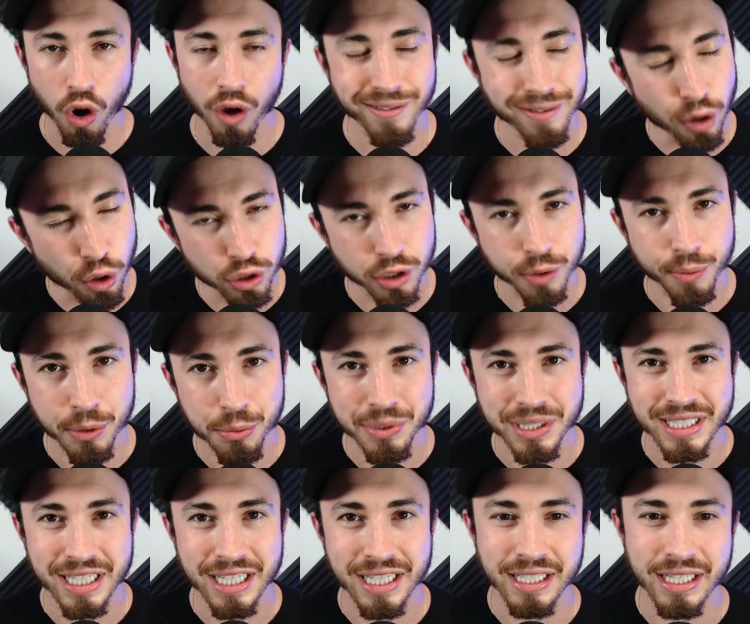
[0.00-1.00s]
ultimately we
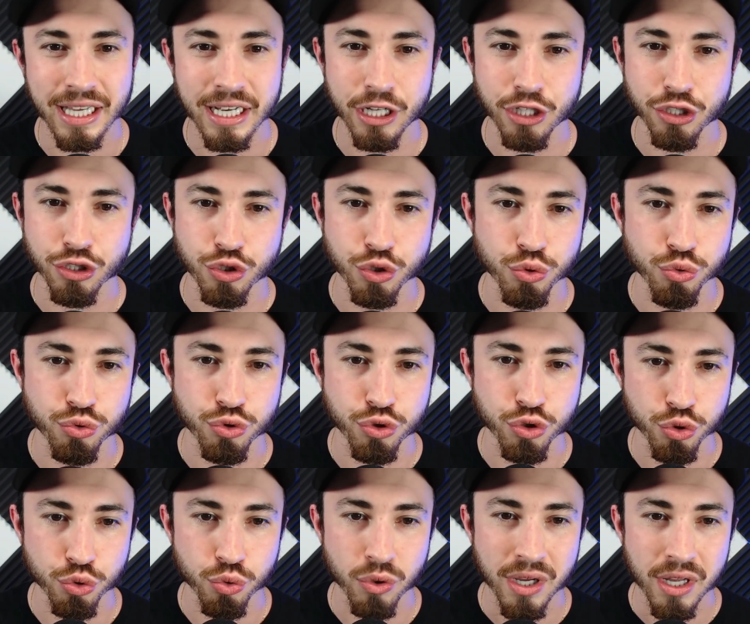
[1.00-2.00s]
didn't get it due
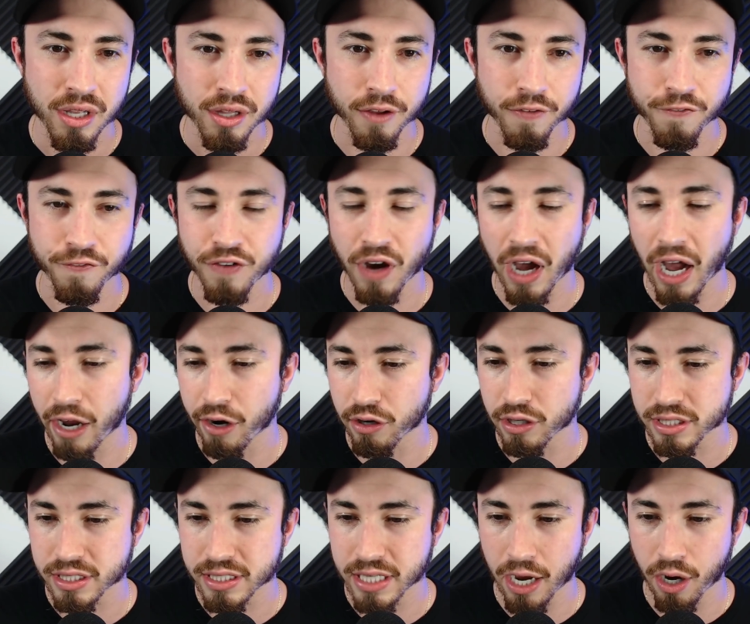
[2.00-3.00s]
to the
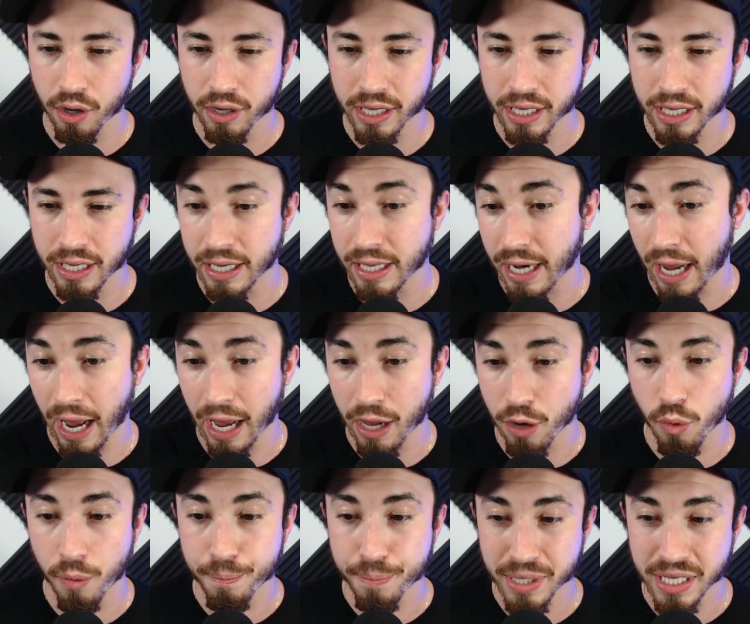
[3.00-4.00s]
virus now in
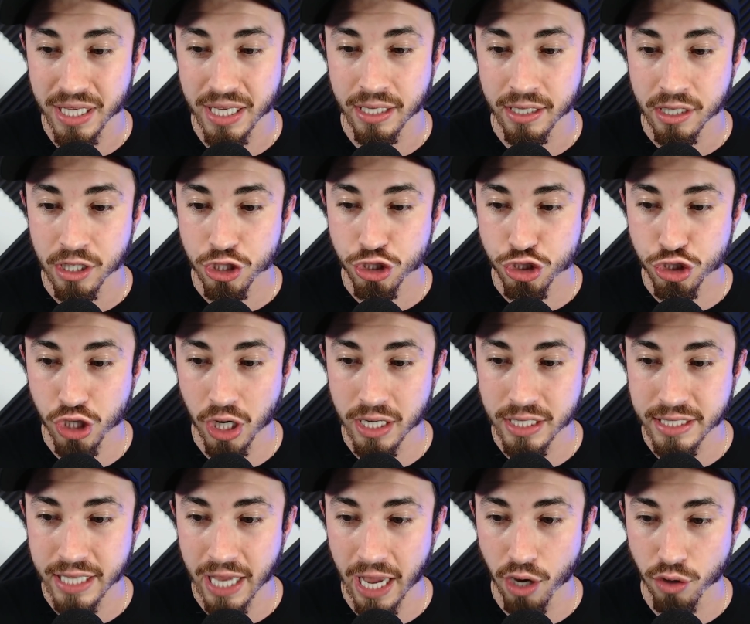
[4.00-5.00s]
Iowa being shut
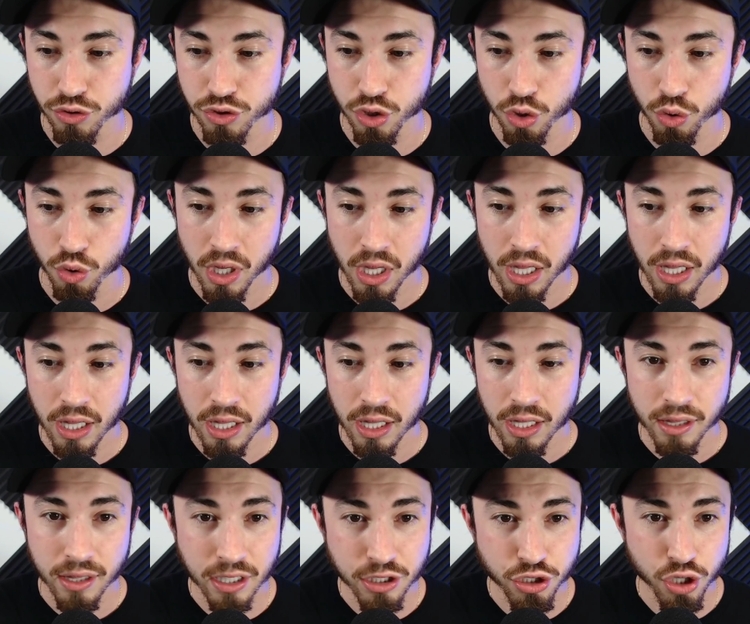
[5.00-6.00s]
down. So,
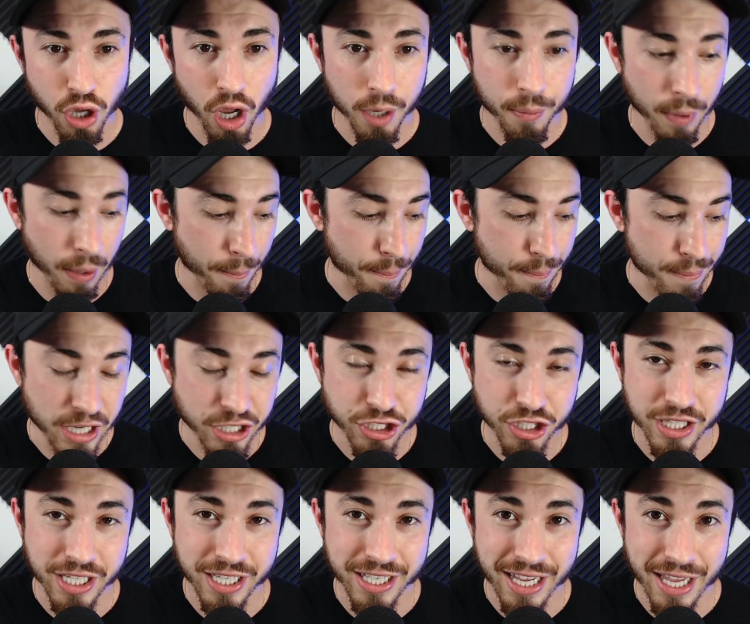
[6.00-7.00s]
Let's talk about
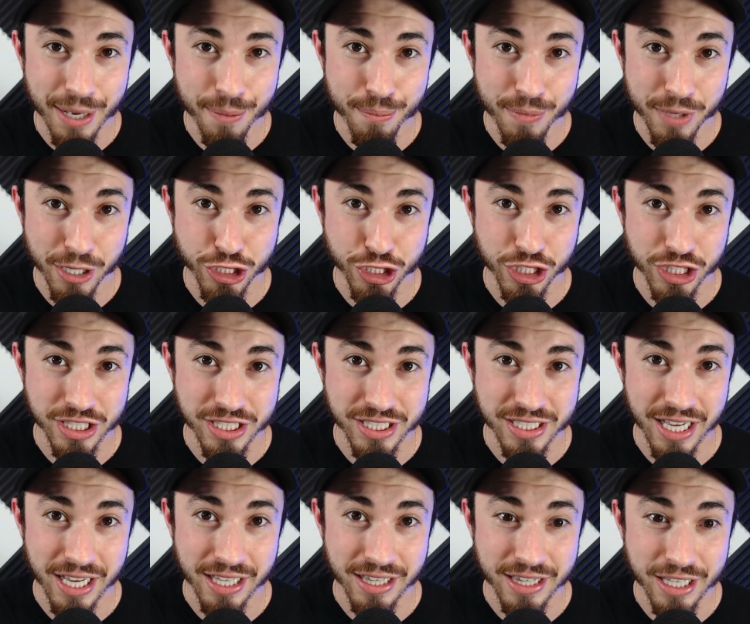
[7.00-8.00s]
Michigan and Michigan
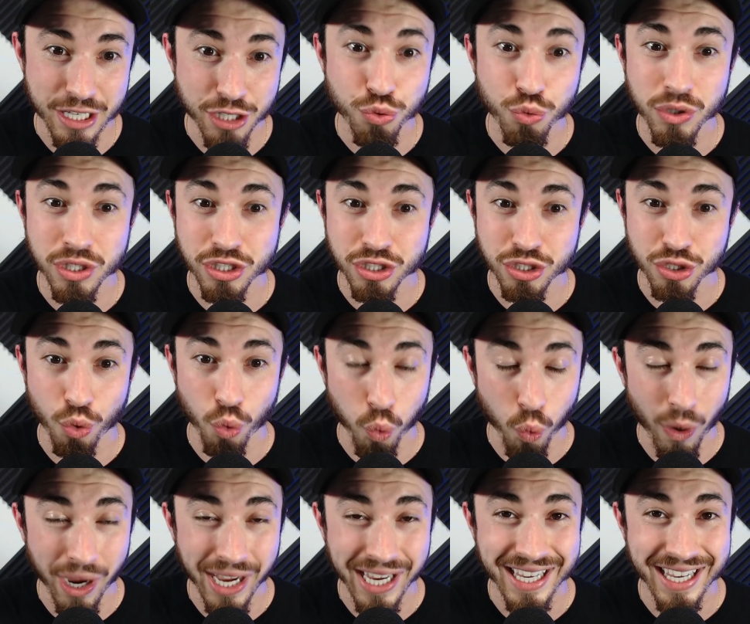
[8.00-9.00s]
State. This was
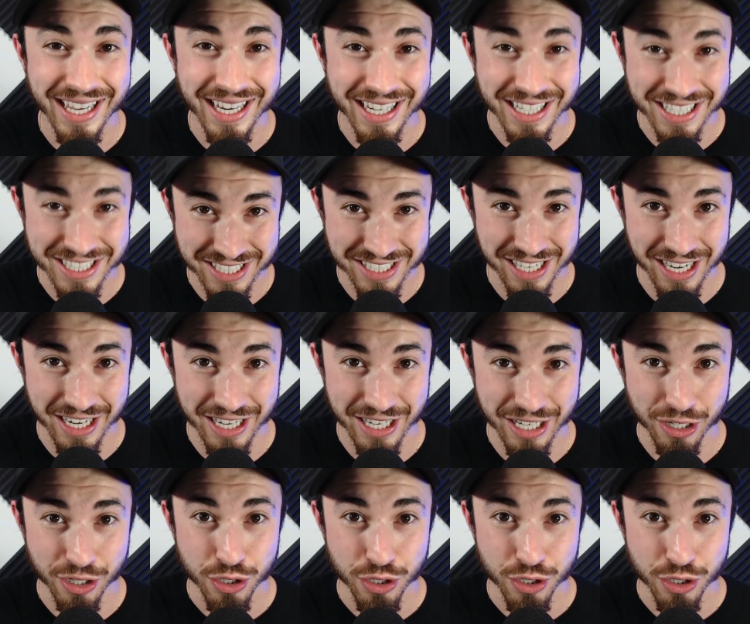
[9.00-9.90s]
quite an exciting